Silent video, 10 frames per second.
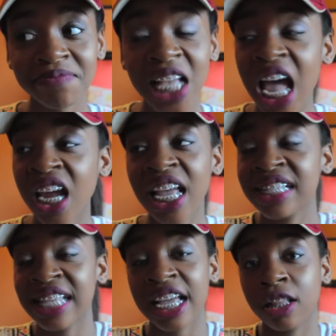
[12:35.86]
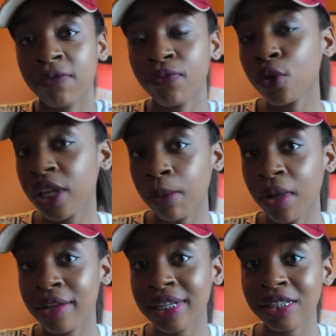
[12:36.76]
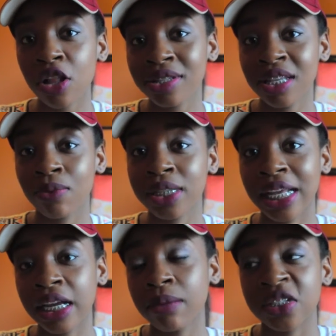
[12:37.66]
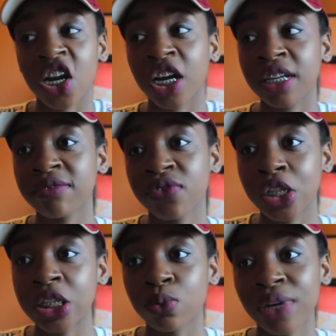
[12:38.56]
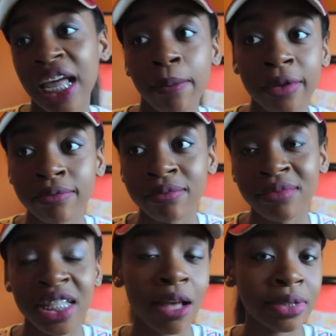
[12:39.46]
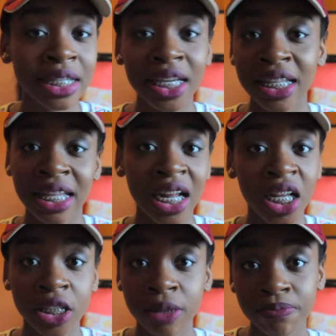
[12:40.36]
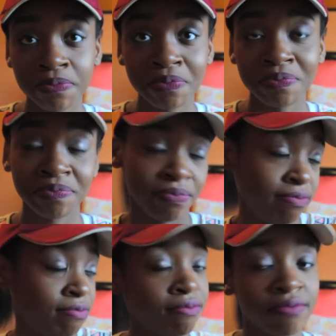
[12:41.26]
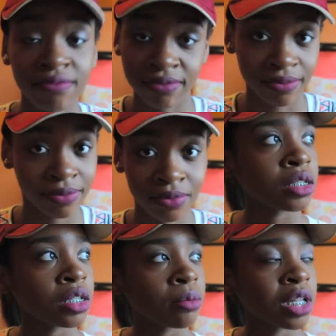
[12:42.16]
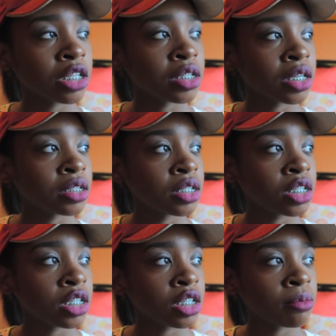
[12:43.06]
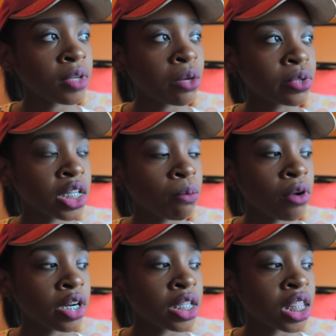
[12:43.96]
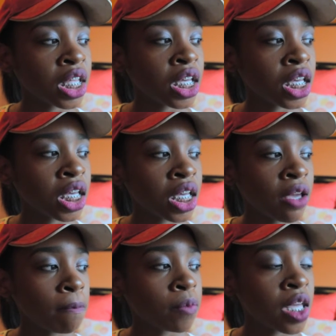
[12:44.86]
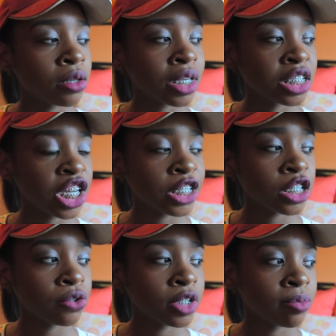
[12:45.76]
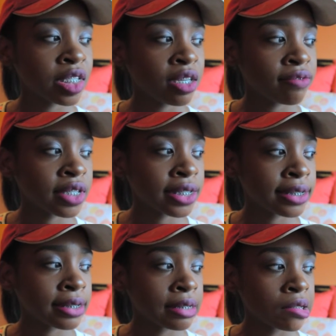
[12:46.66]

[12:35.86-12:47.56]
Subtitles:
I fully apologized. All I said was I'm sorry for what happened, and that was it. And then I hugged him. I apologized to him. I went to the party thing. They was exchanging Christmas gifts because